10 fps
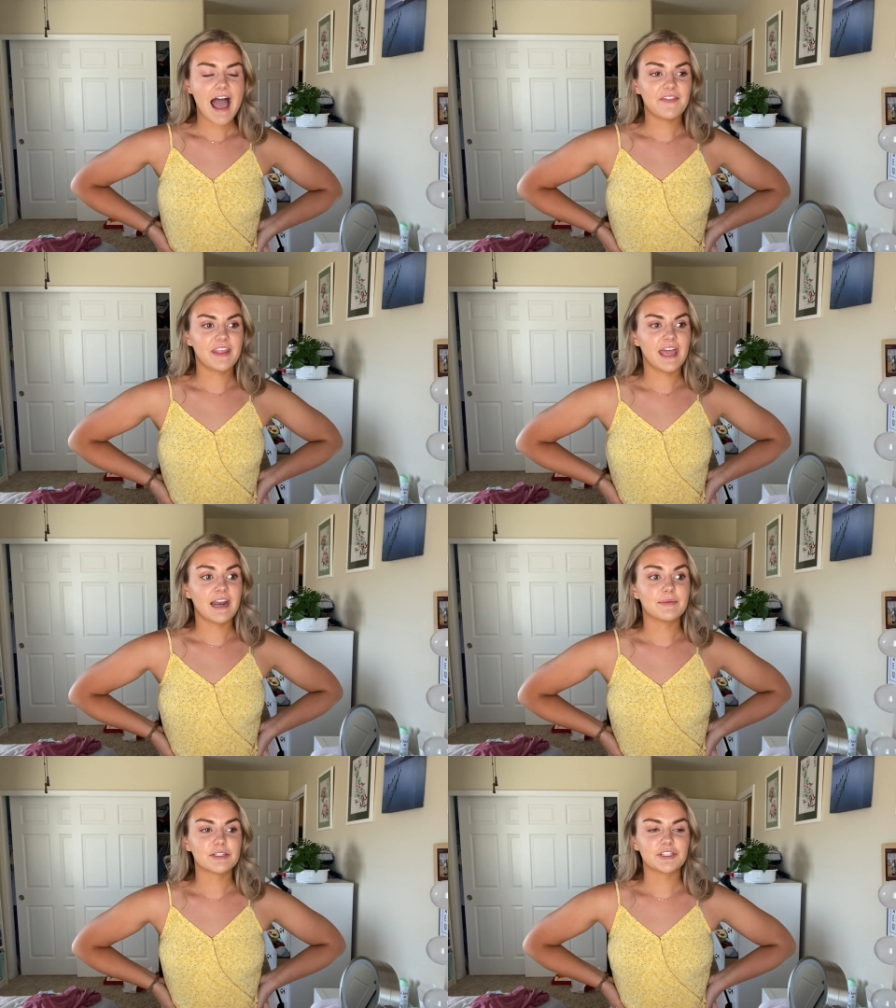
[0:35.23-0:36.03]
And
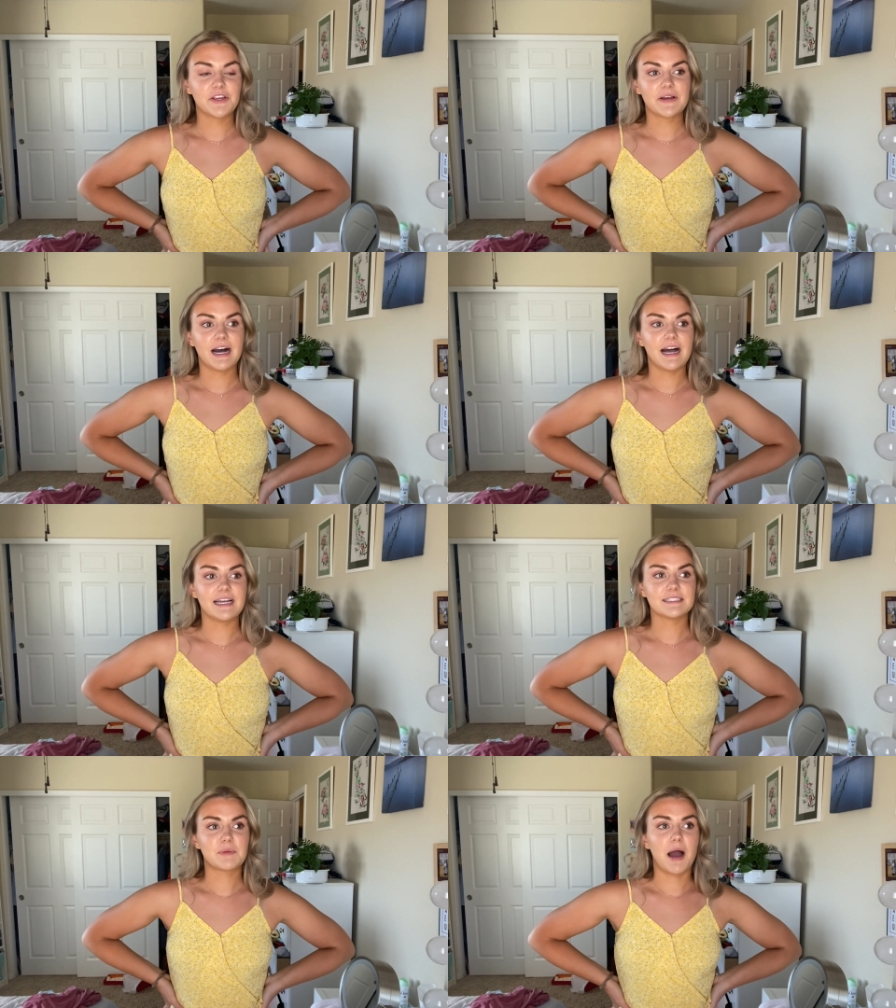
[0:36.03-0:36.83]
then I'm gonna show you
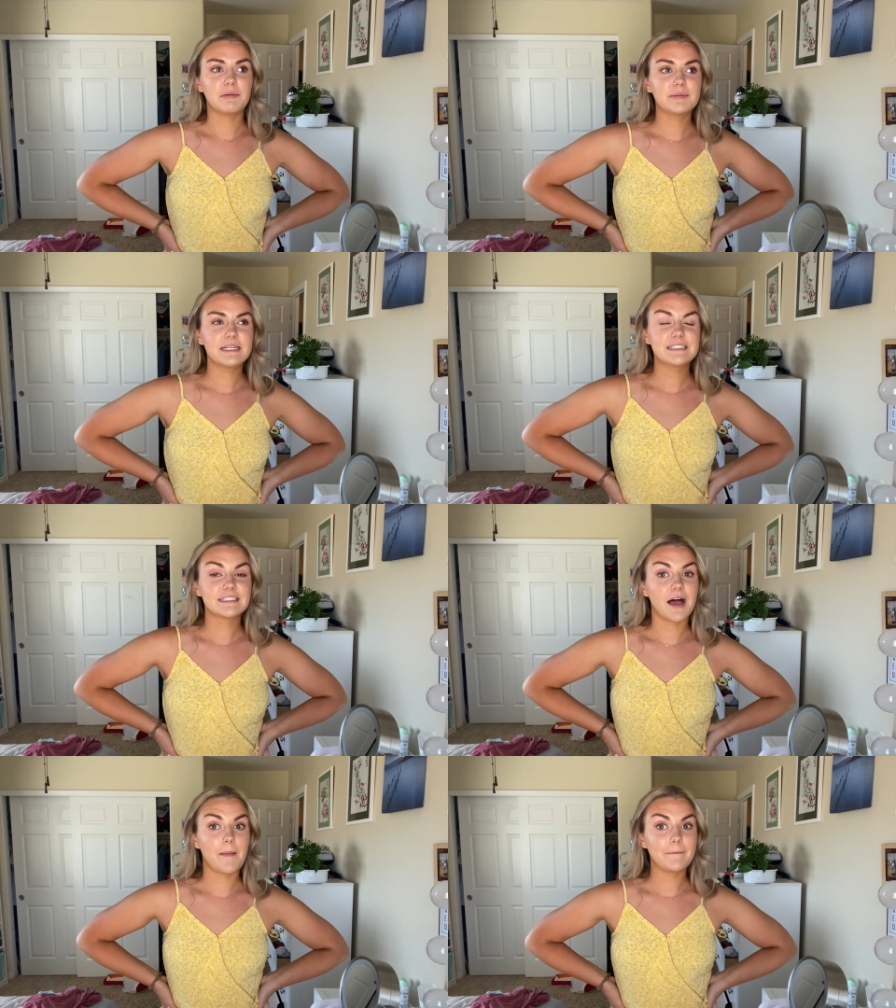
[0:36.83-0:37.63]
guys probably
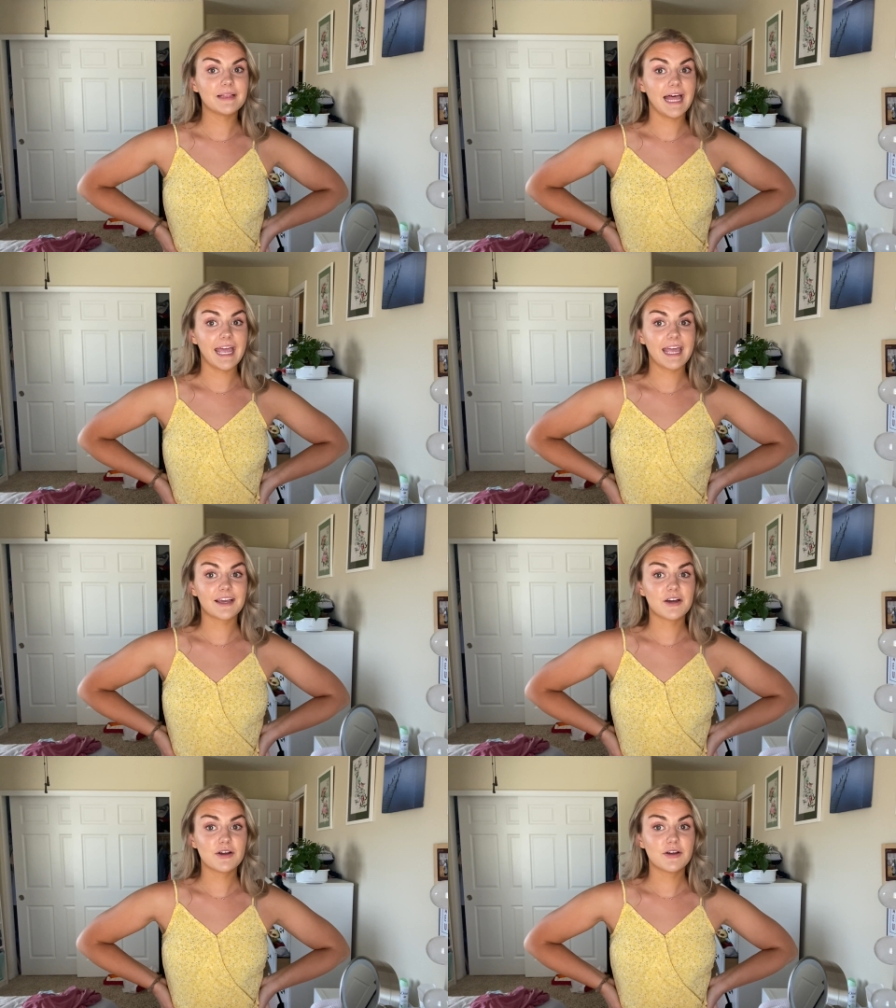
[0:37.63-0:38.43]
some like